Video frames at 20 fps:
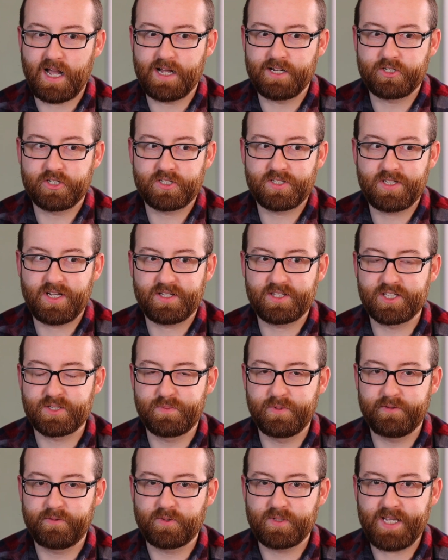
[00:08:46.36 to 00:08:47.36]
I just thought this
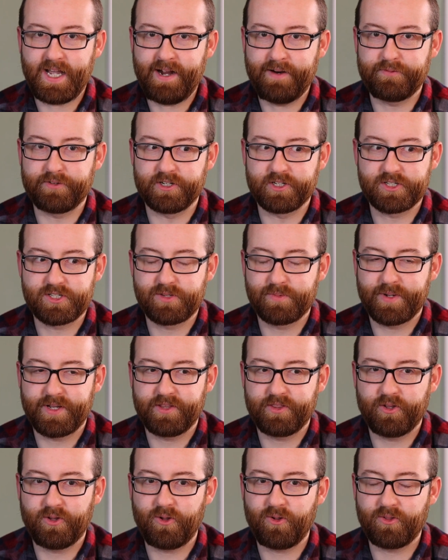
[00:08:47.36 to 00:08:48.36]
movie was average. The
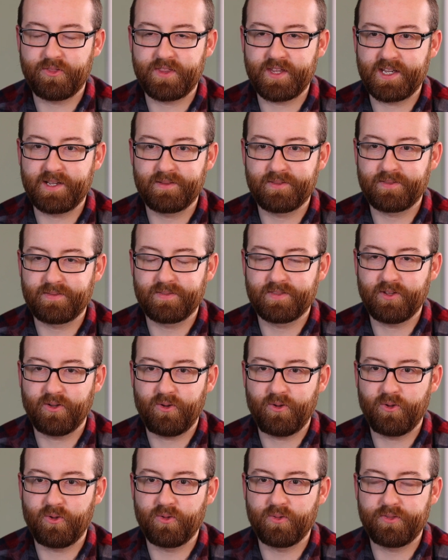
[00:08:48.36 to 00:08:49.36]
whole thing, the
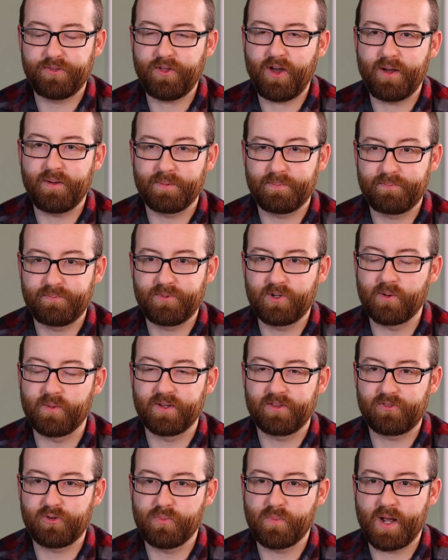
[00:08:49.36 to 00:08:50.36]
whole thought
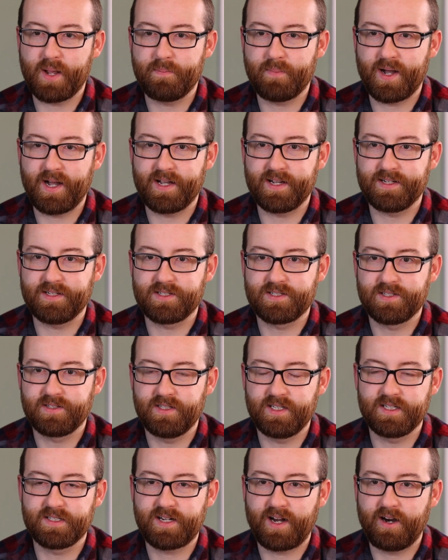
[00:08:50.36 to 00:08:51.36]
going through my mind
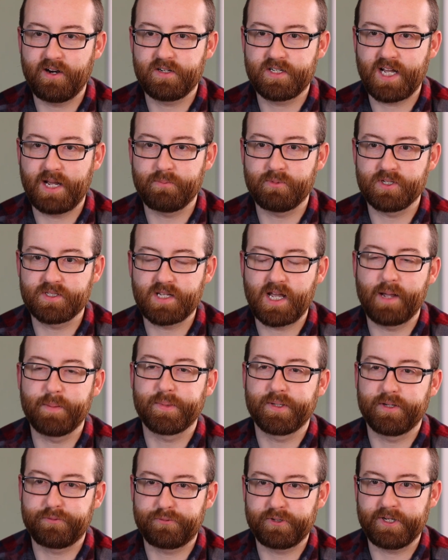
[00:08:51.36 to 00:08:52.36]
the entire time was, I'm
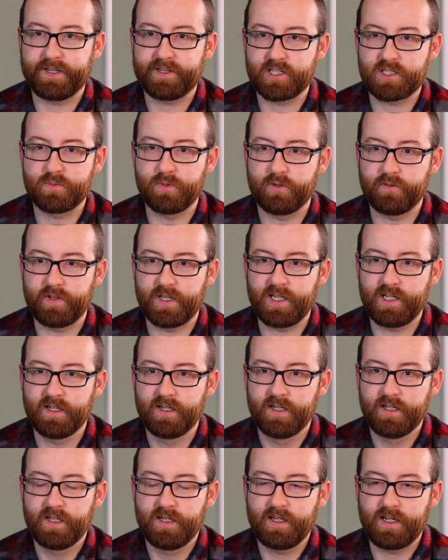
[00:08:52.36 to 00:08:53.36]
going to forget this movie,
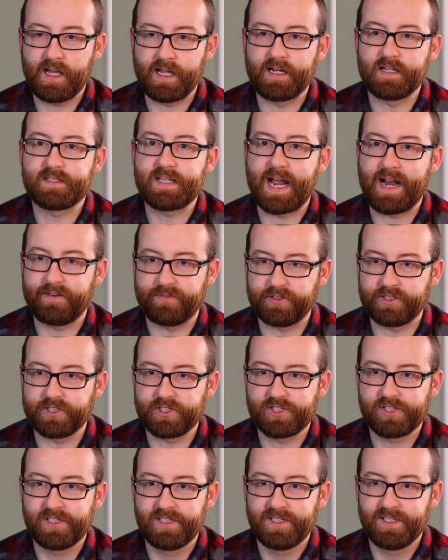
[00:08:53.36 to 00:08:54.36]
and it's
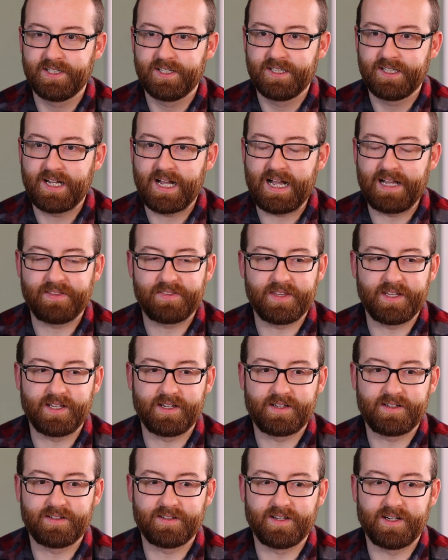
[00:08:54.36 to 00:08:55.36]
average. I
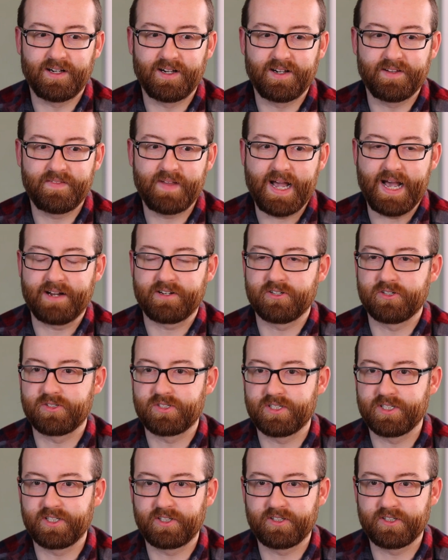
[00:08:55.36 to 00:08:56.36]
think the actors
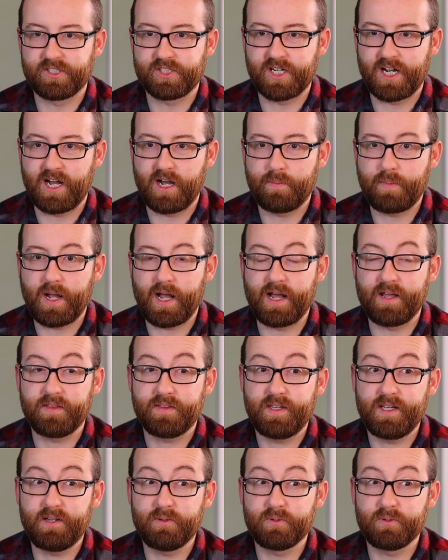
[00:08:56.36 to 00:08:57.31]
did a good job. I think